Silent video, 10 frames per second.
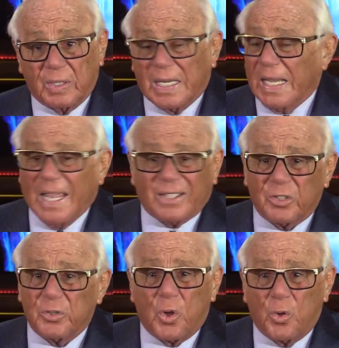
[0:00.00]
That's
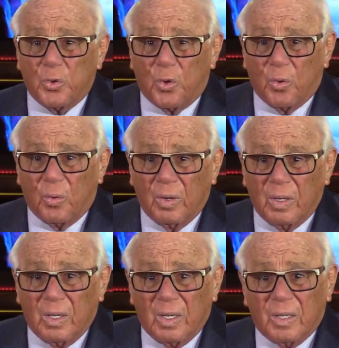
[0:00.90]
a no-no.
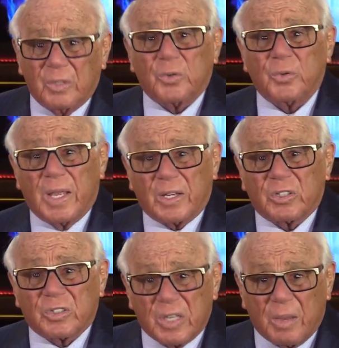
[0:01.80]
Your
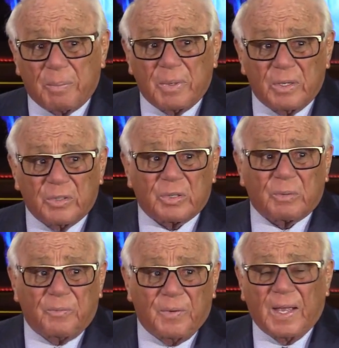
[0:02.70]
next step is,
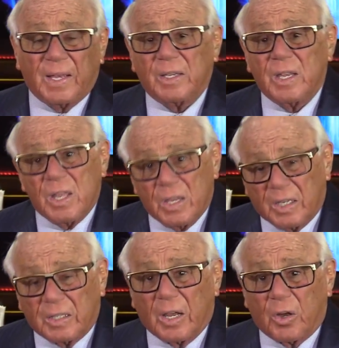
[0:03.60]
fine,
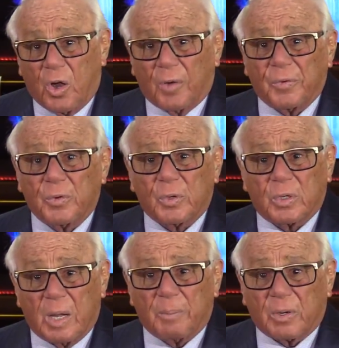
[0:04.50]
can I offer you a
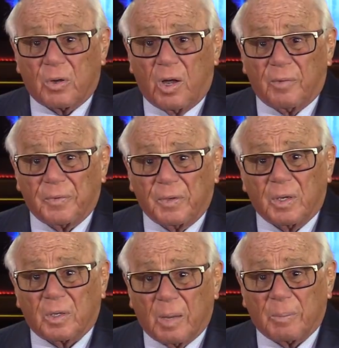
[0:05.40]
cup of coffee,
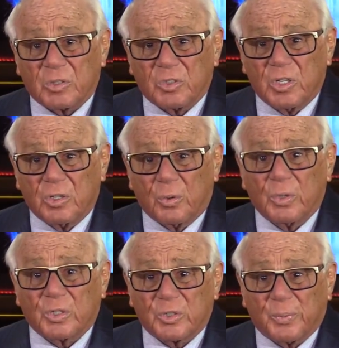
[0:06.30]
a cappuccino,
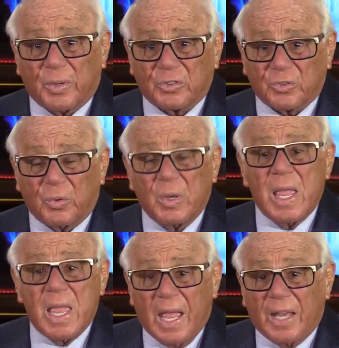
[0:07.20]
an espresso,
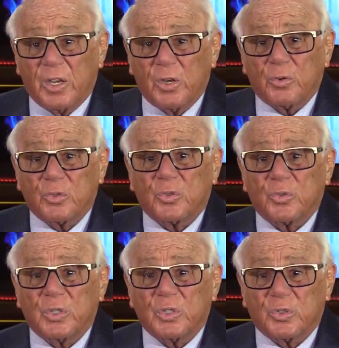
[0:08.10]
and here's your
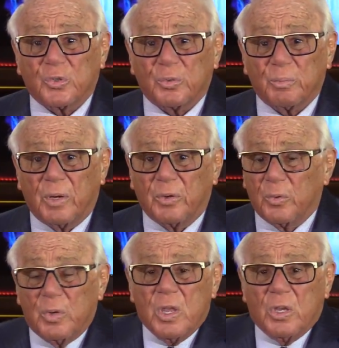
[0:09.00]
dessert
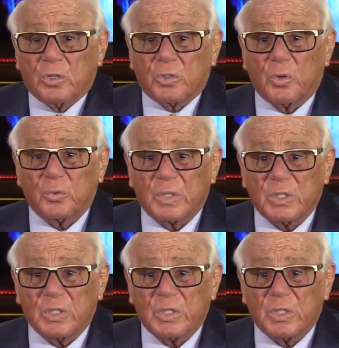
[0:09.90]
menu. You don't